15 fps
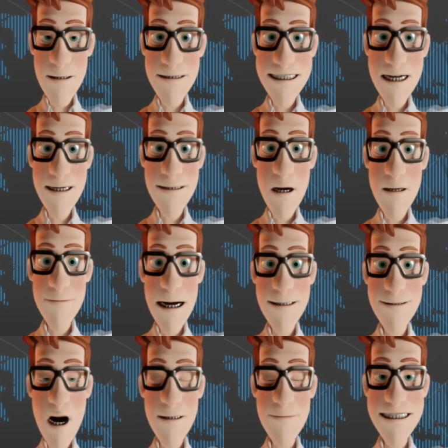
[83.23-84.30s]
and
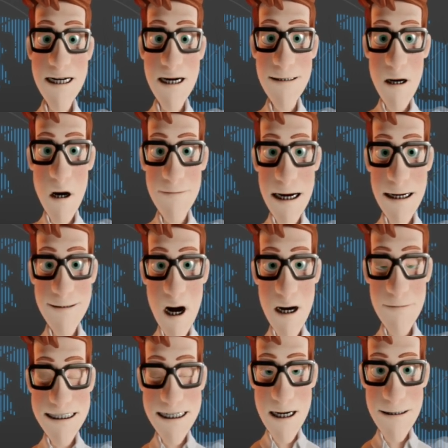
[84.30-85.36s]
especially other elements
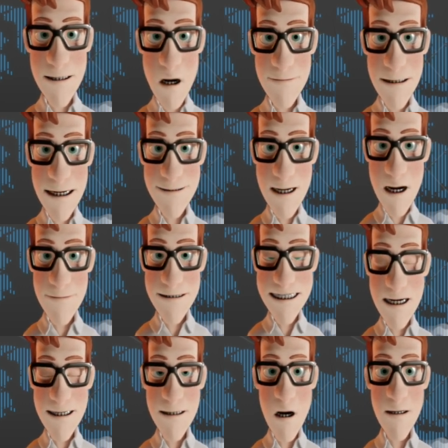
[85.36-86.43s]
of the emission system
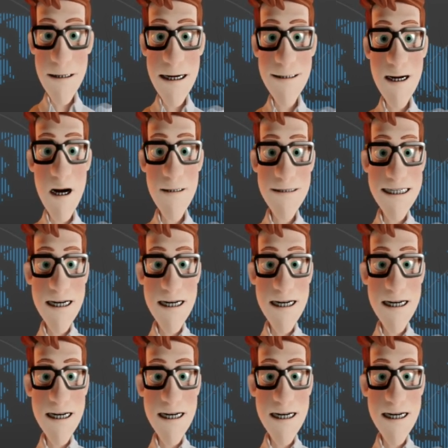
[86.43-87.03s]
that might be